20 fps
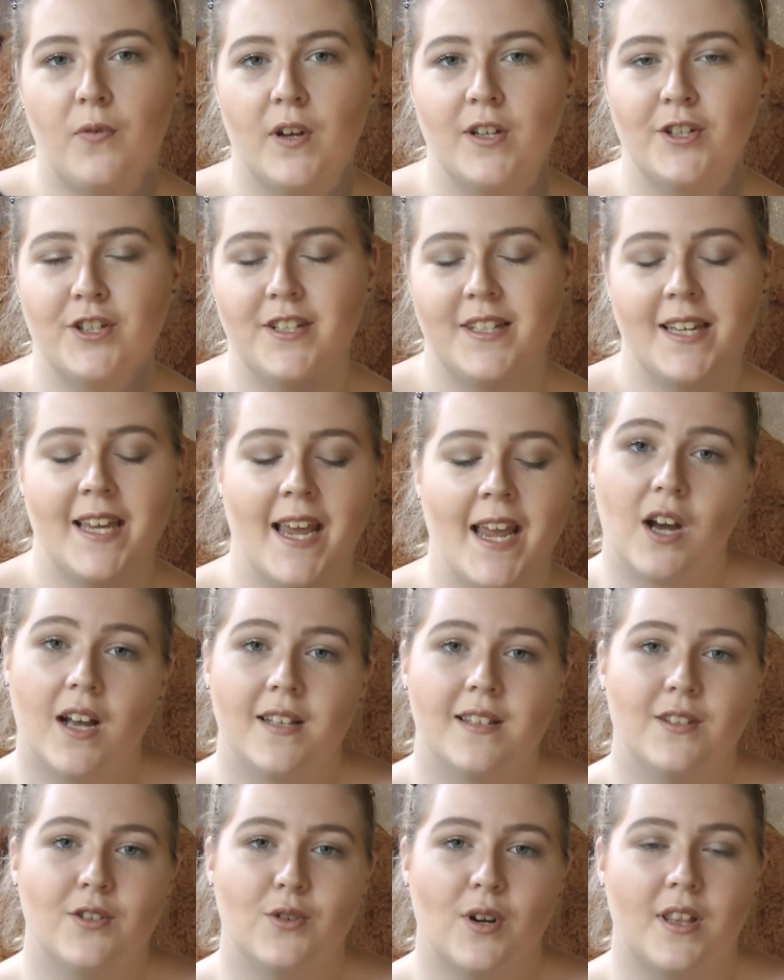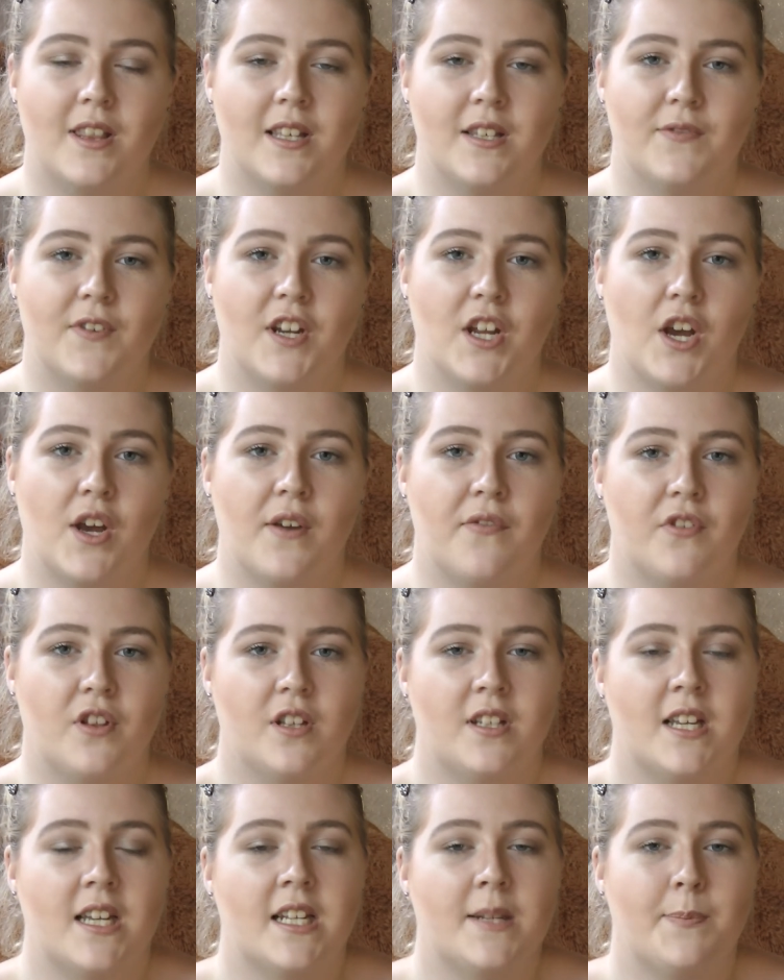And just again, if you guys enjoyed this video, if you
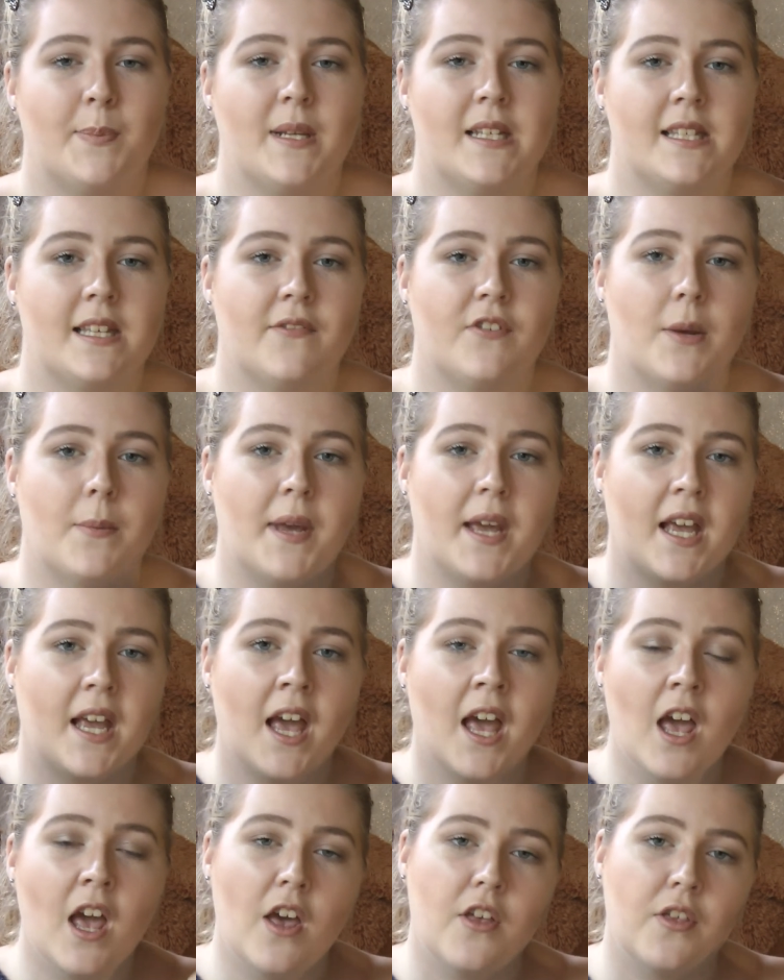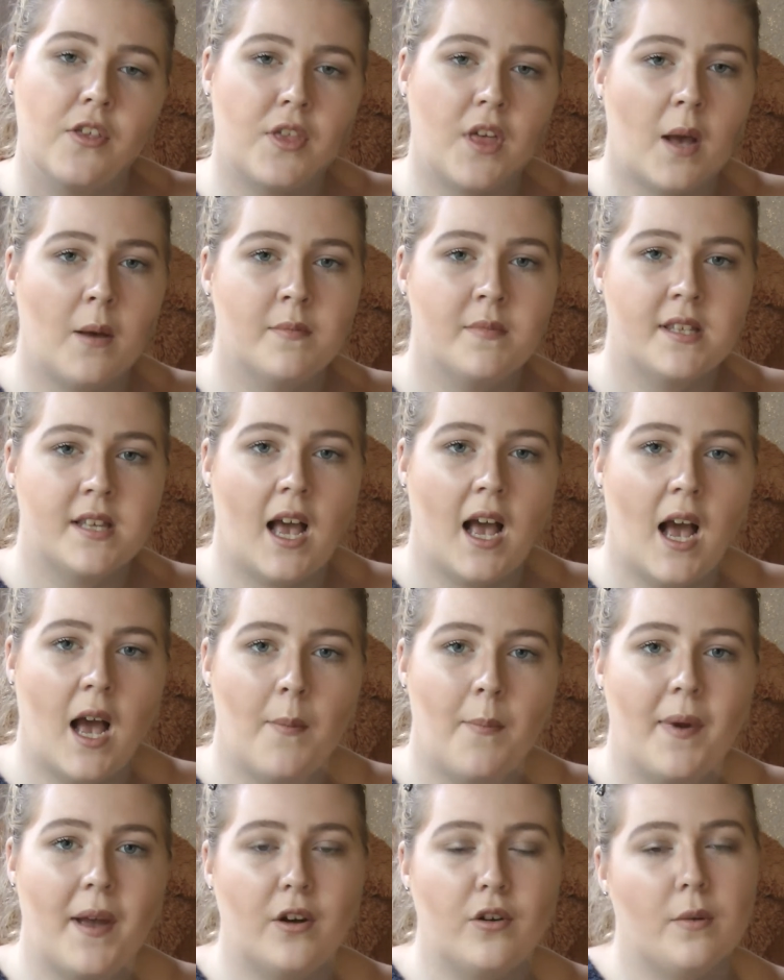did, please give it a big thumbs
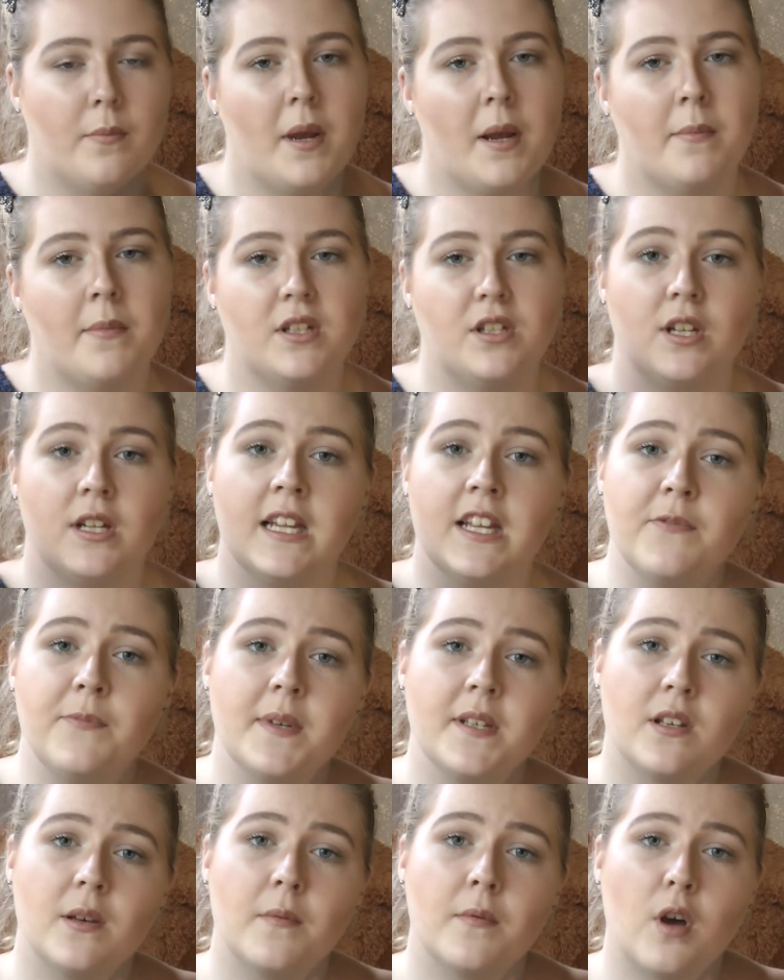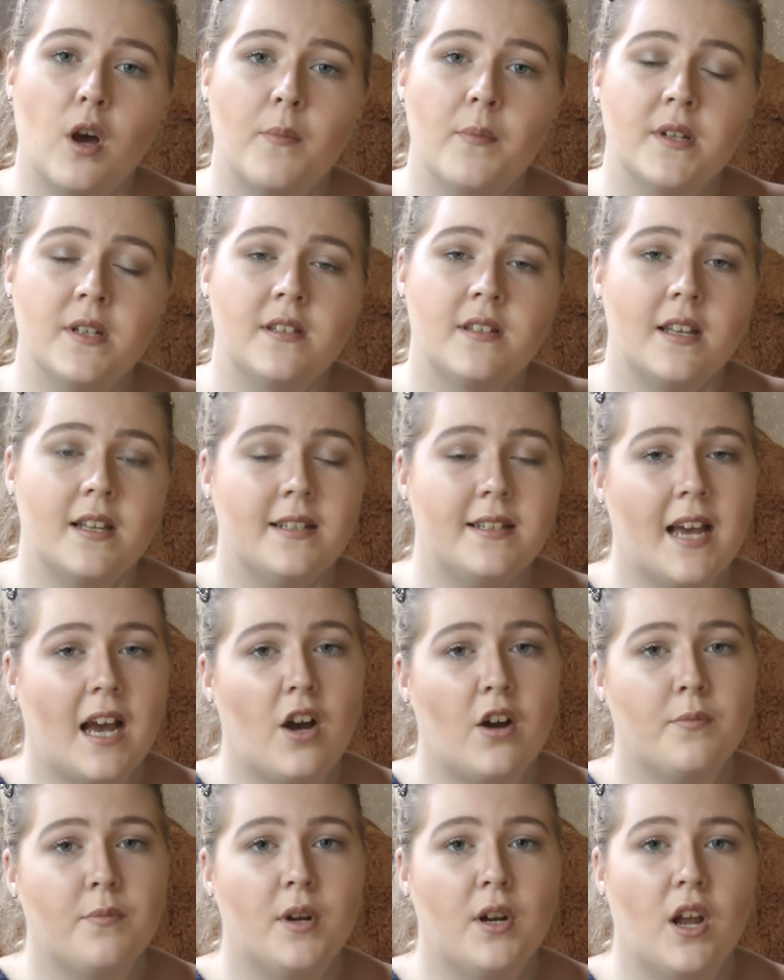up, and remember to leave me some comments
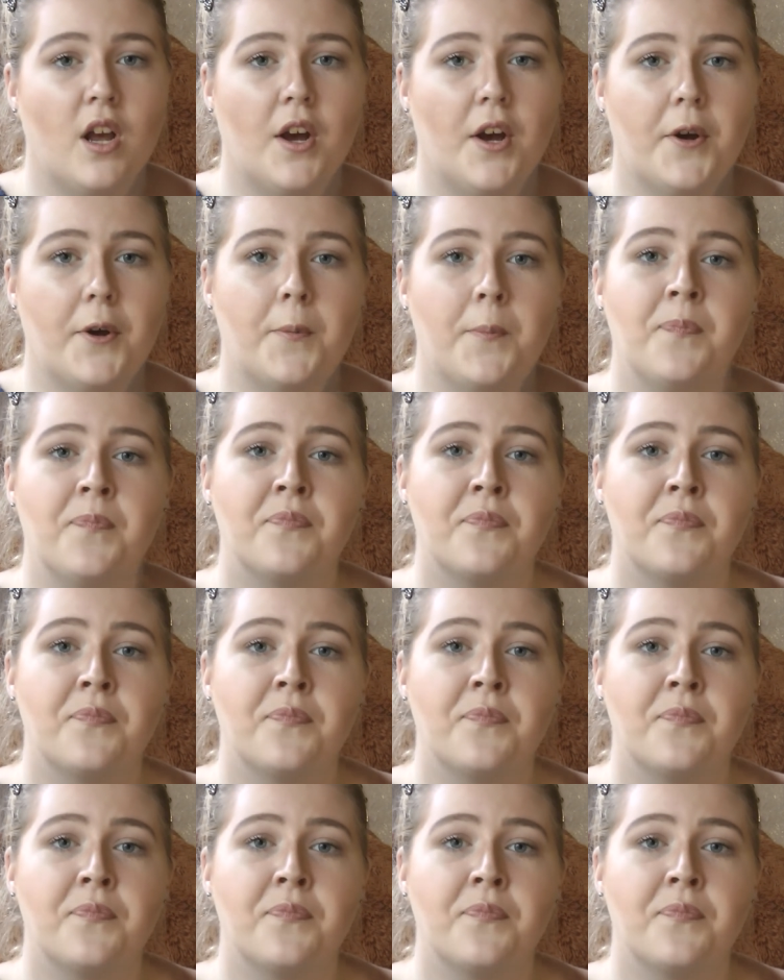down below